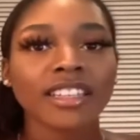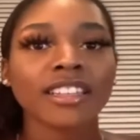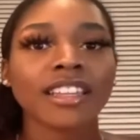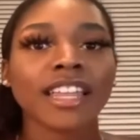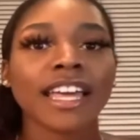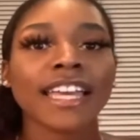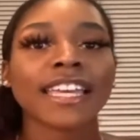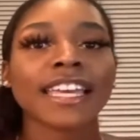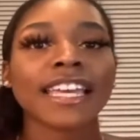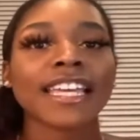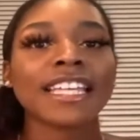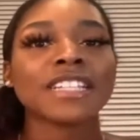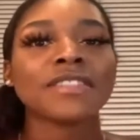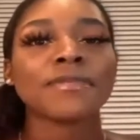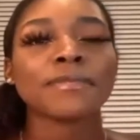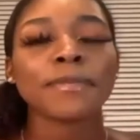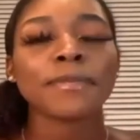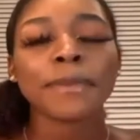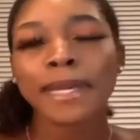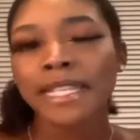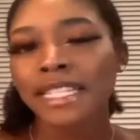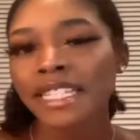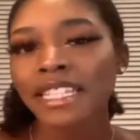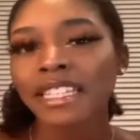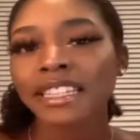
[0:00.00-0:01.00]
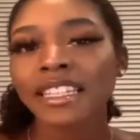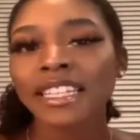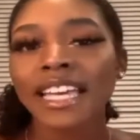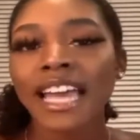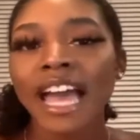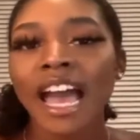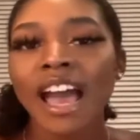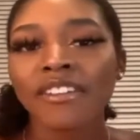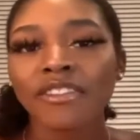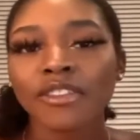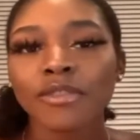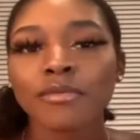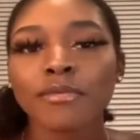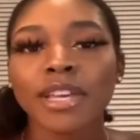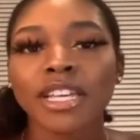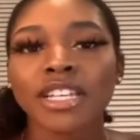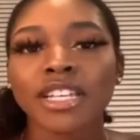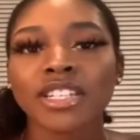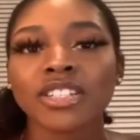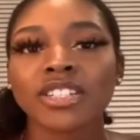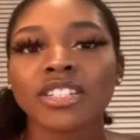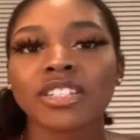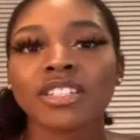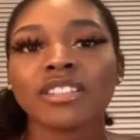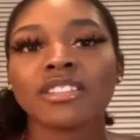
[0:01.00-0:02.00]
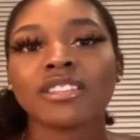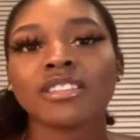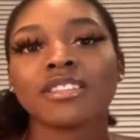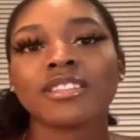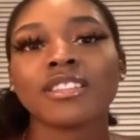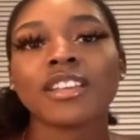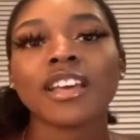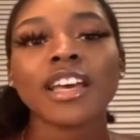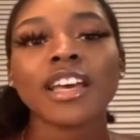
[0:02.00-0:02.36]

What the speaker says: Like it's basically affirmations